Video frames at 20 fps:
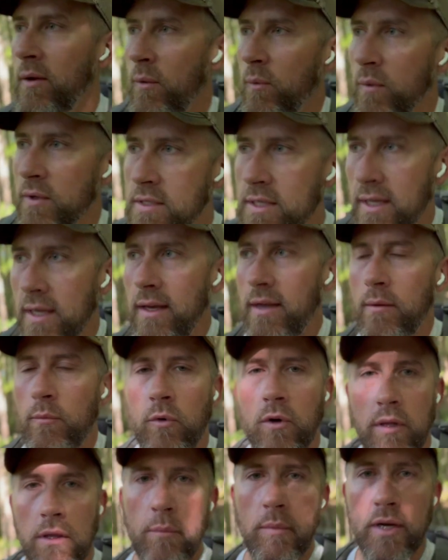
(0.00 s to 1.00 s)
once again
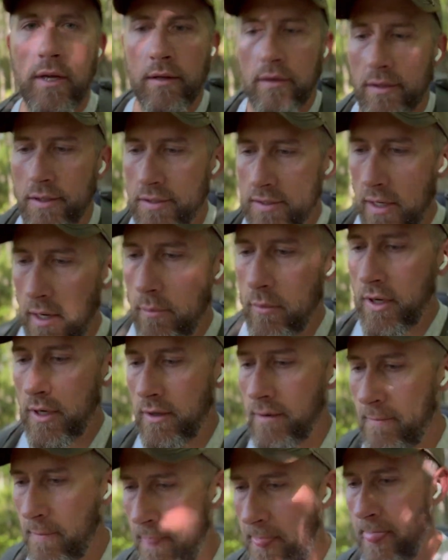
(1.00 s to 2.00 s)
we're in the middle of the
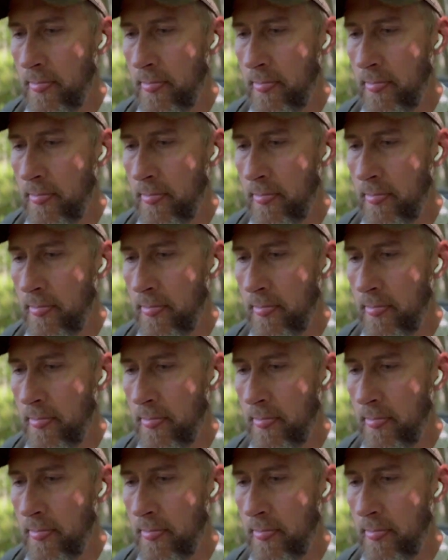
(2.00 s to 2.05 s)
summer